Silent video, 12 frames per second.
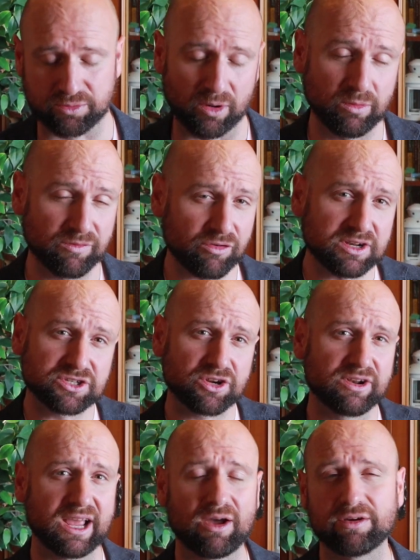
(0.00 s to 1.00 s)
Well, we've already
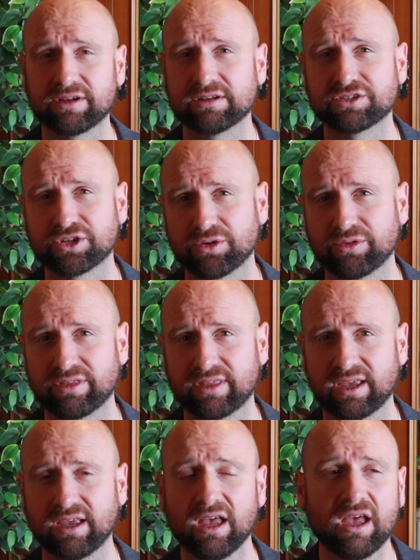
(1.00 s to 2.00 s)
shown how it can show
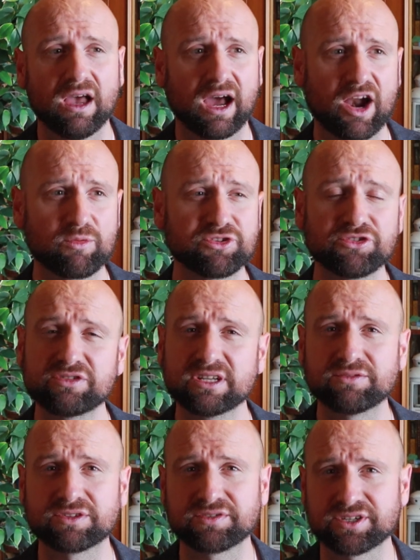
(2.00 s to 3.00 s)
the reduced
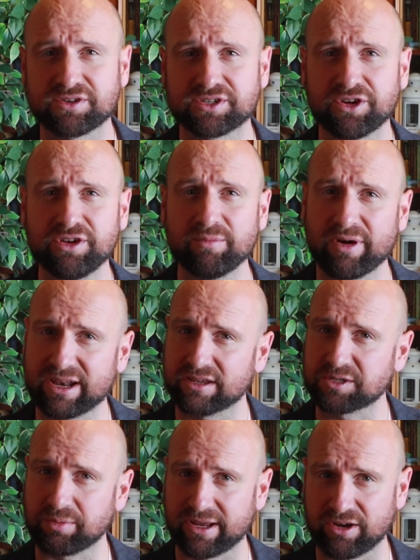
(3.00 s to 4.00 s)
levels of serotonin might
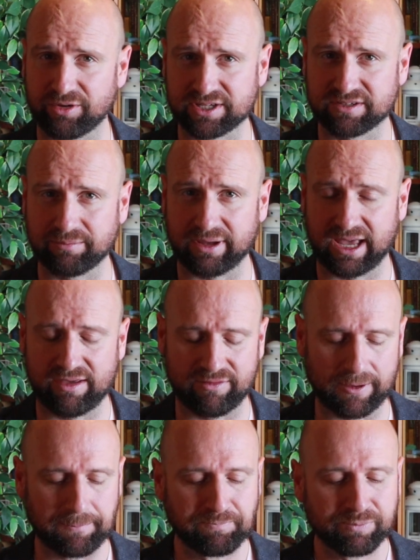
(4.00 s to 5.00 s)
explain aggressive
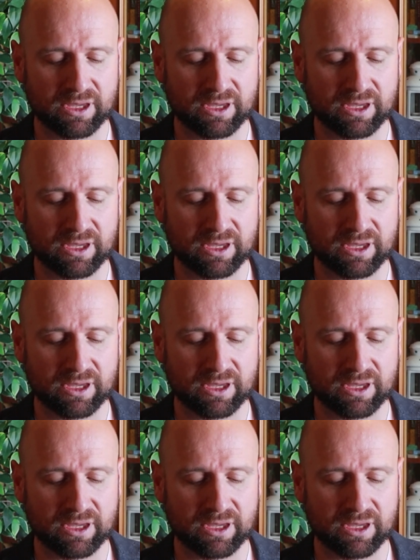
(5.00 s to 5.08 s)
behavior.